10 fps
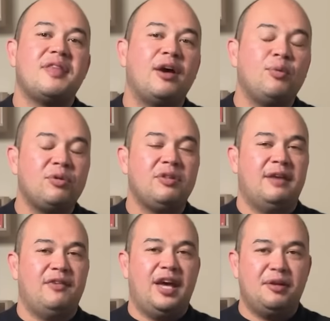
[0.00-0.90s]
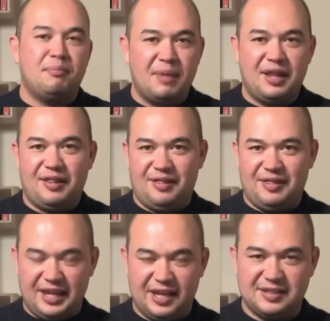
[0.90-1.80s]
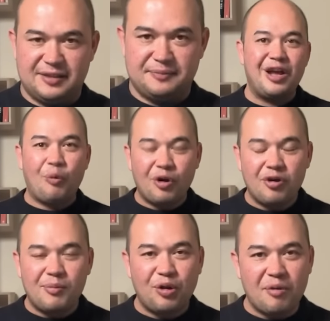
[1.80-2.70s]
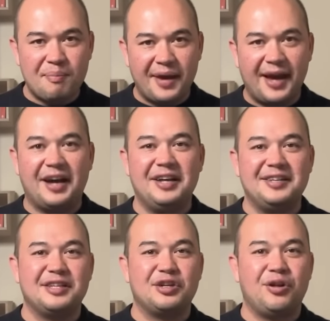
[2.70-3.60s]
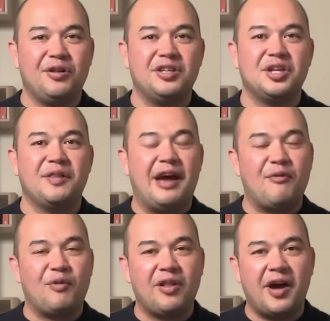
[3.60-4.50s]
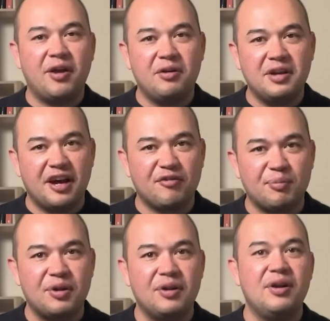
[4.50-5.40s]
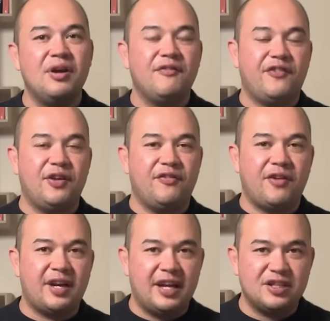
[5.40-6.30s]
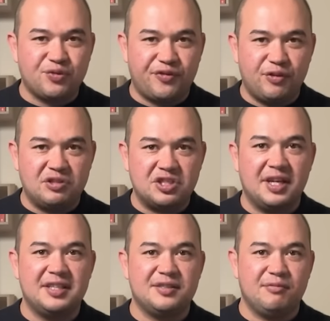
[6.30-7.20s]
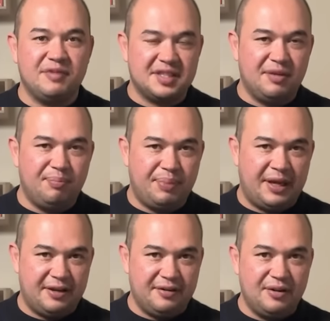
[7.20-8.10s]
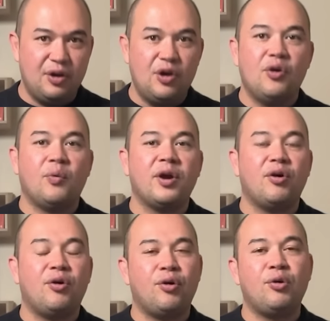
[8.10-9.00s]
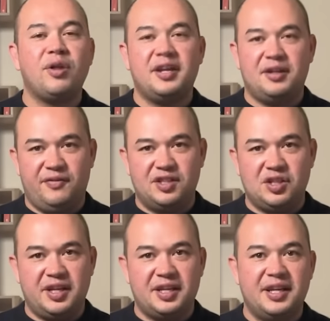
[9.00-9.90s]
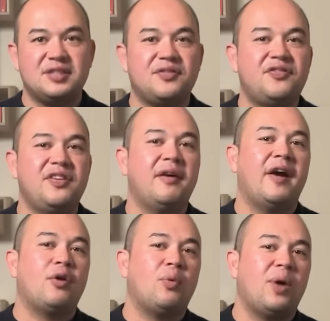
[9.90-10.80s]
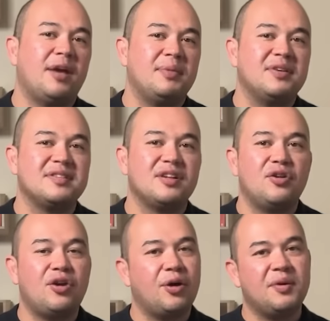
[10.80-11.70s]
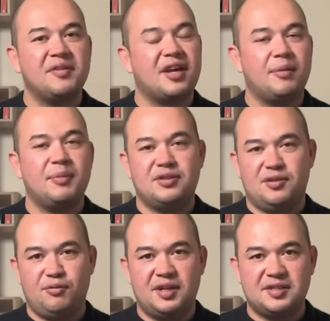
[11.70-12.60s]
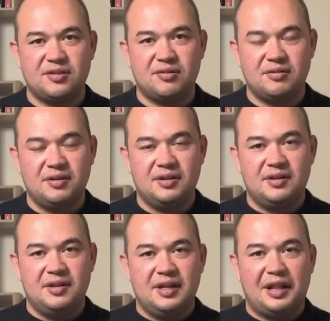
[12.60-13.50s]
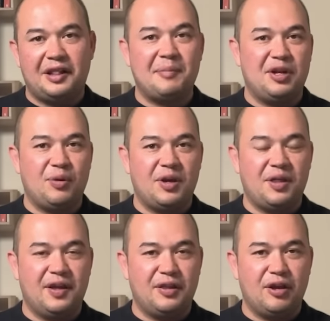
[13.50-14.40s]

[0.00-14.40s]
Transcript: They will never admit they're guessing. What I'm all about is acknowledging that relying on government for your financial future is a risky bet. We all individually need to figure out a way because no one's coming to the rescue. Let me know what you think in the